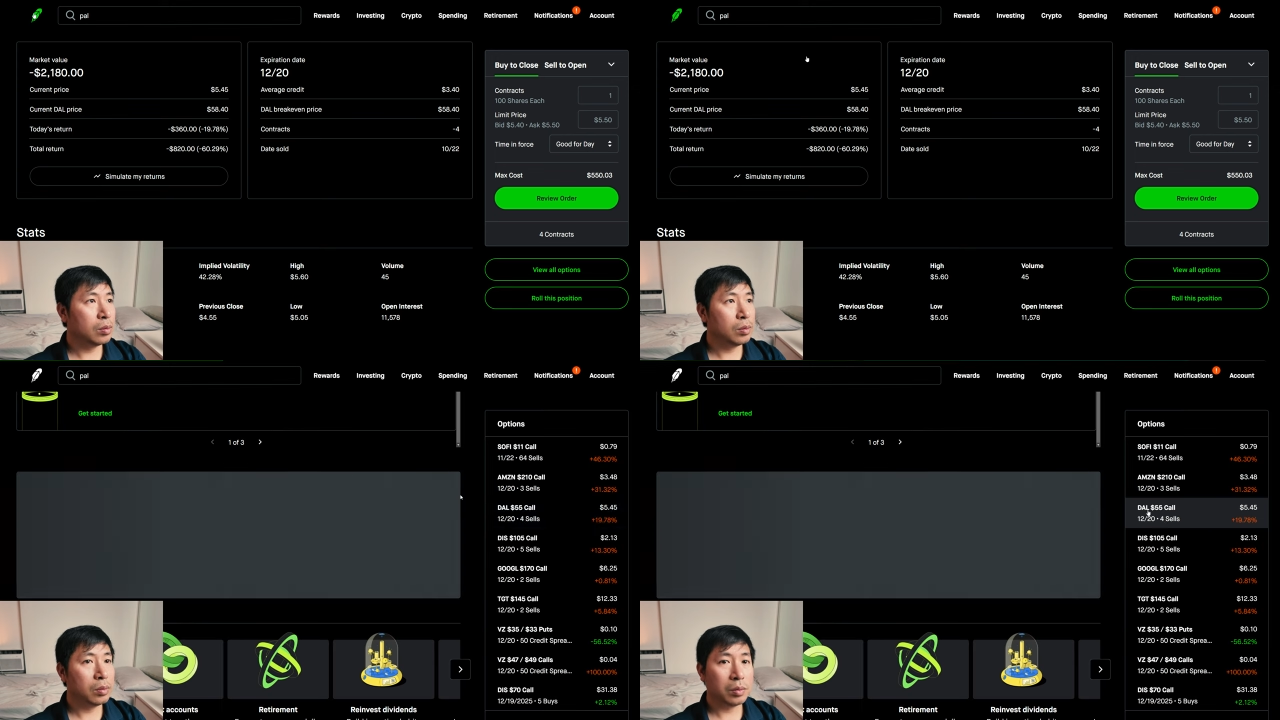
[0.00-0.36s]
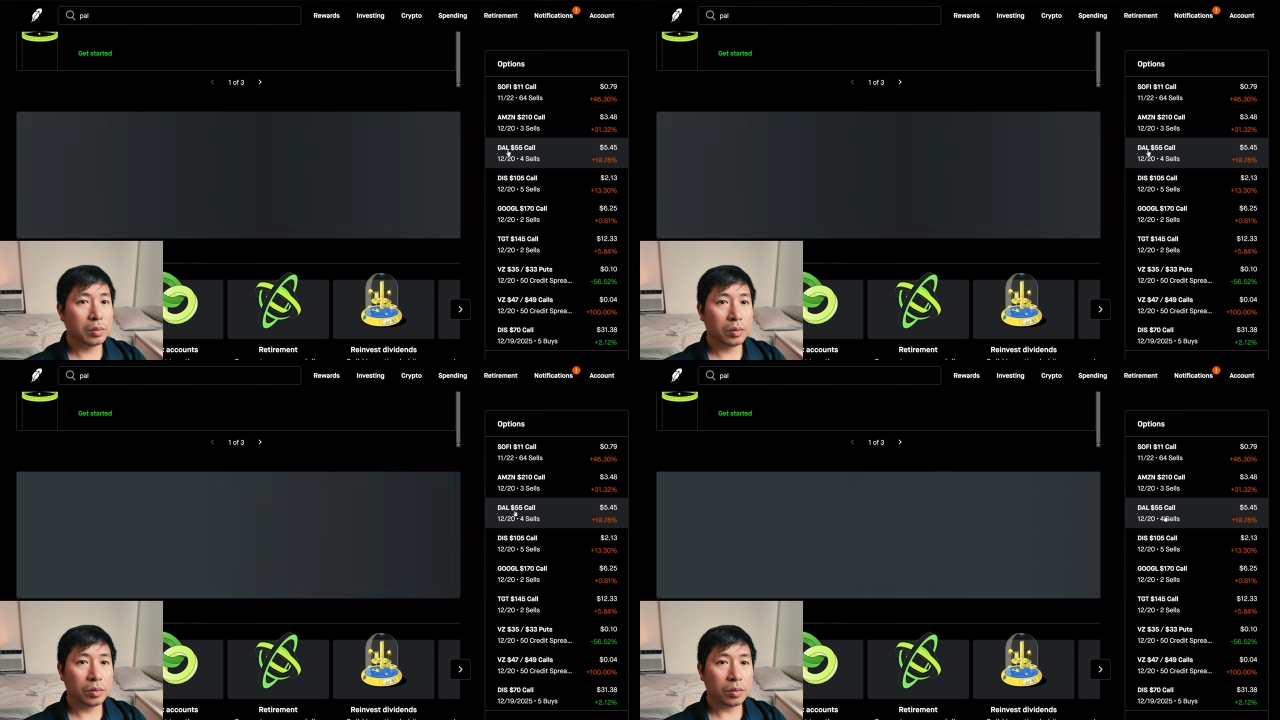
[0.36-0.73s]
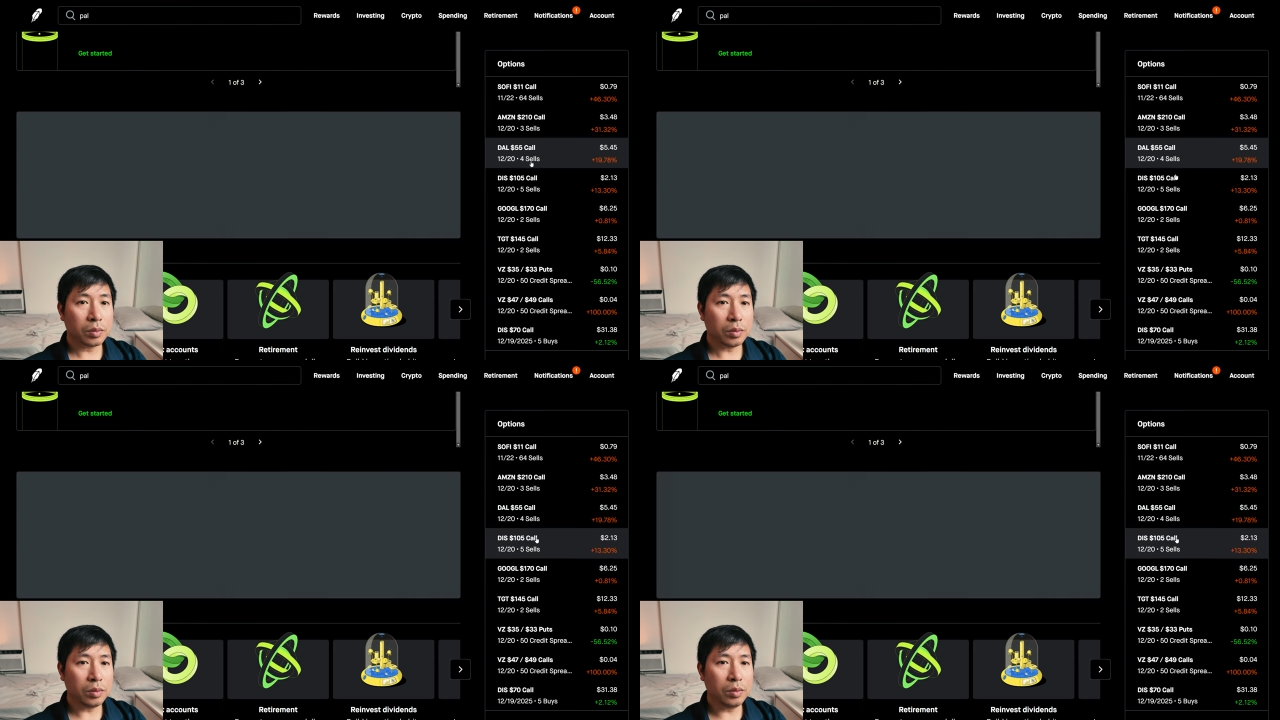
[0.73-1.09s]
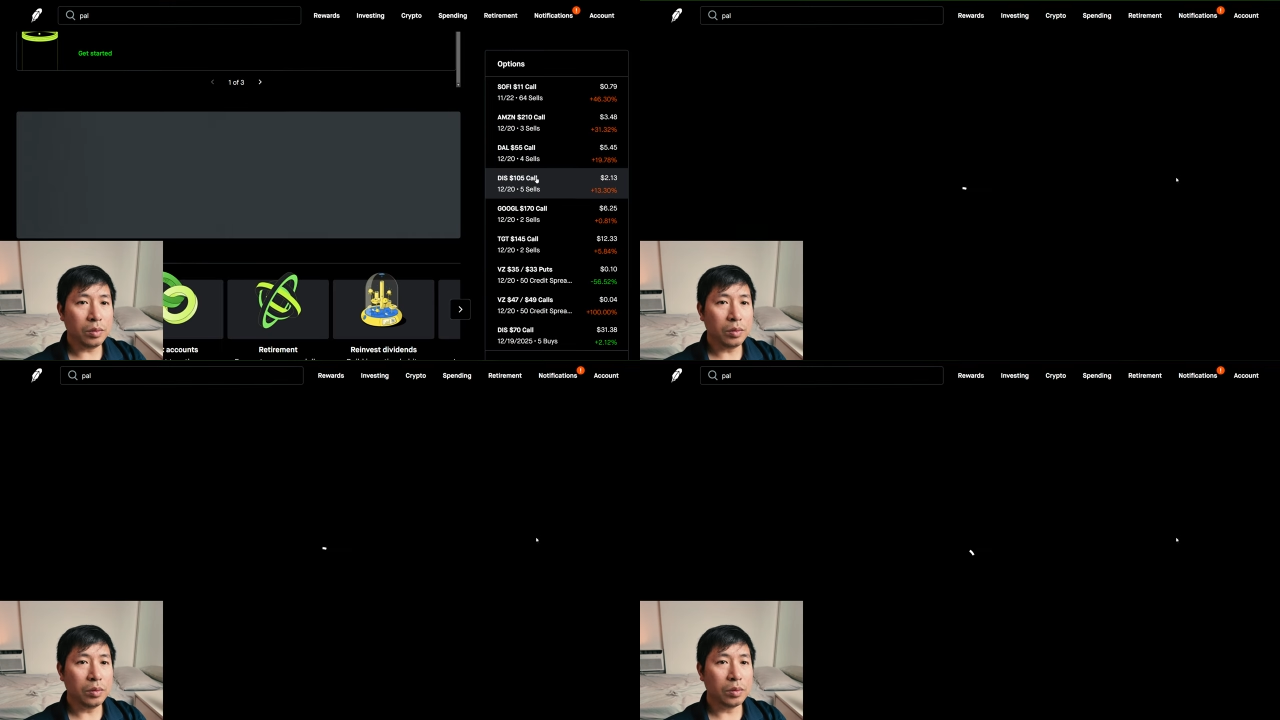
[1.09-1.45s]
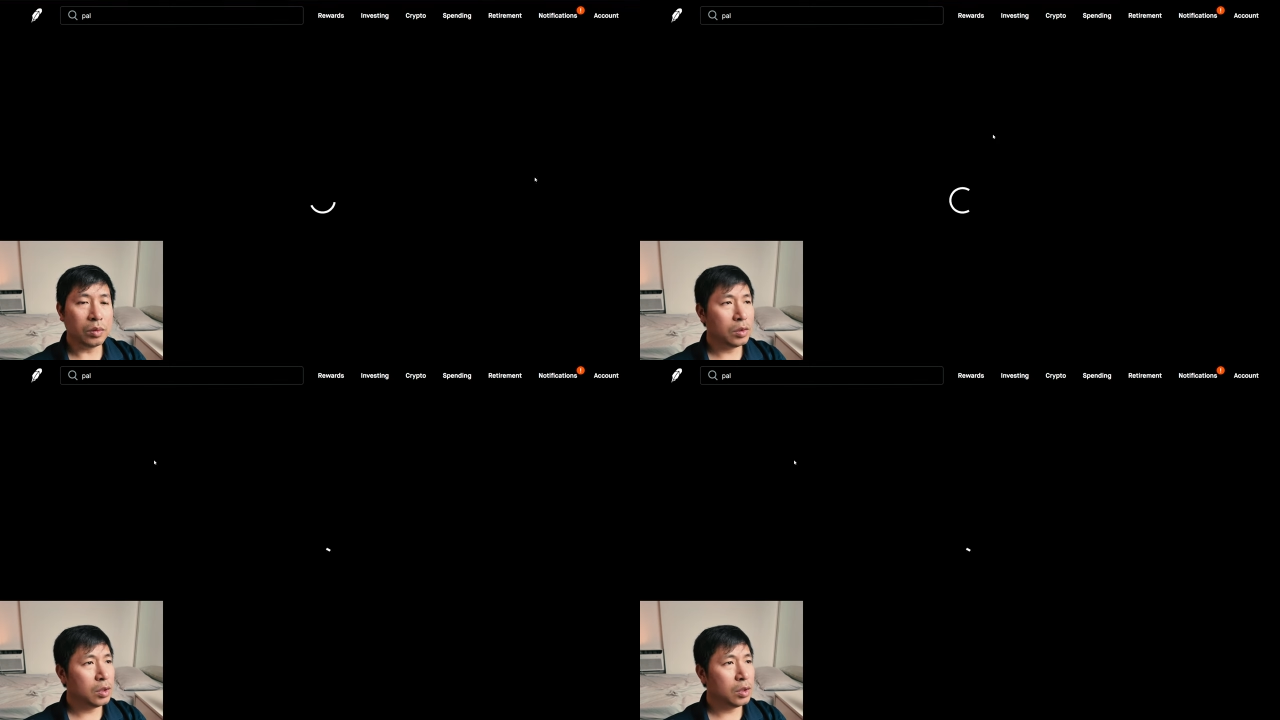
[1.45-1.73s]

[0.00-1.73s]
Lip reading: No one is speaking in this clip.